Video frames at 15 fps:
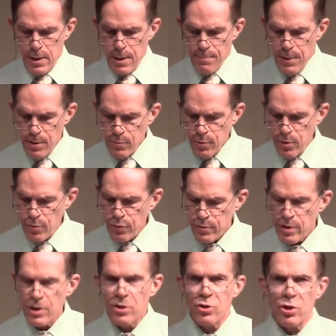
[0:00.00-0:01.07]
but Ruth
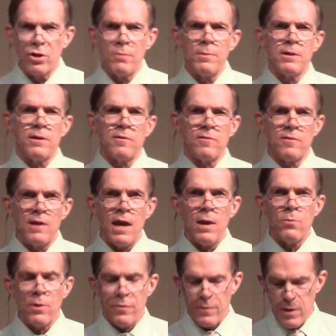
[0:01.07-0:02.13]
determined to stay
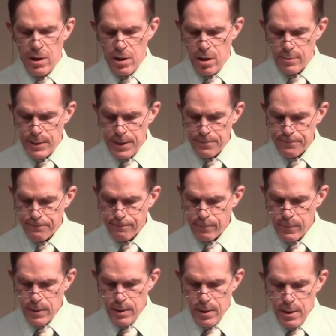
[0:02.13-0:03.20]
with Naomi.
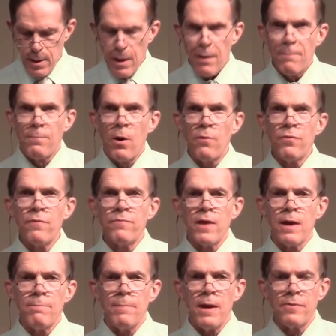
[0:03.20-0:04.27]
Both of
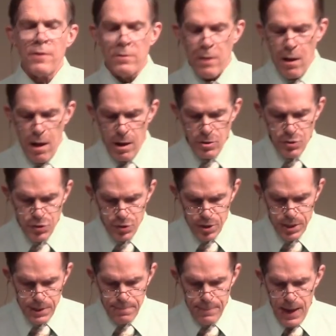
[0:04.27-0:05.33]
them made the long
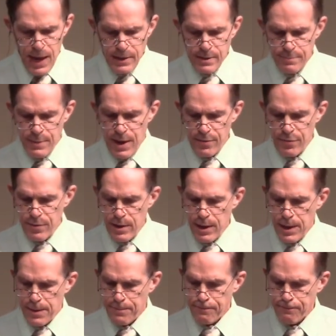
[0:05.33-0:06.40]
journey back to
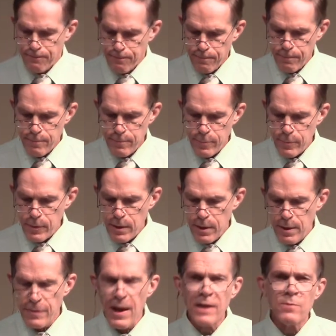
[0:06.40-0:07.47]
Bethlehem.
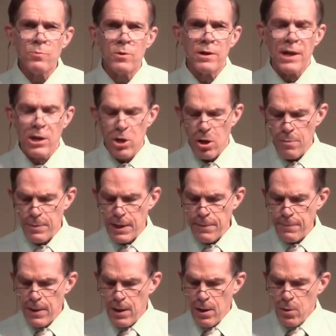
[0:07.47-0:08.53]
And that's where
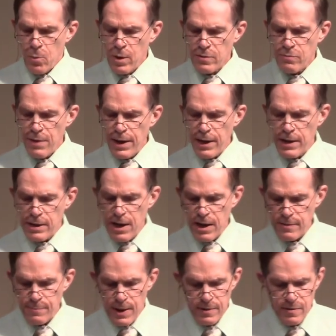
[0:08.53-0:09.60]
Naomi was
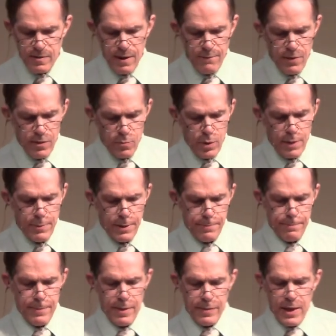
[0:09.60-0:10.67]
recognized by some of the women,
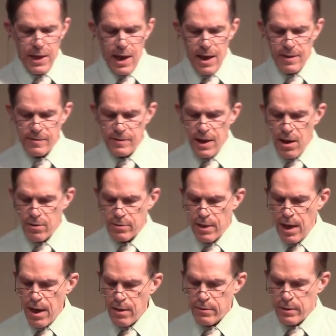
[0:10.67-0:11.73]
and they asked out
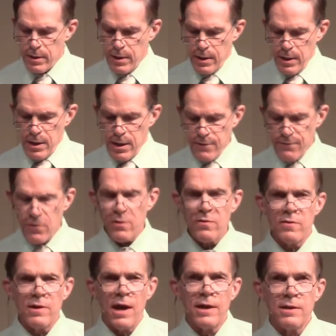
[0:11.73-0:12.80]
loud in
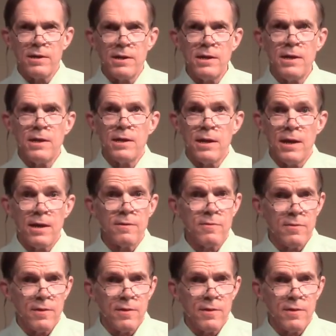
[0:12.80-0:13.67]
verse 19, Is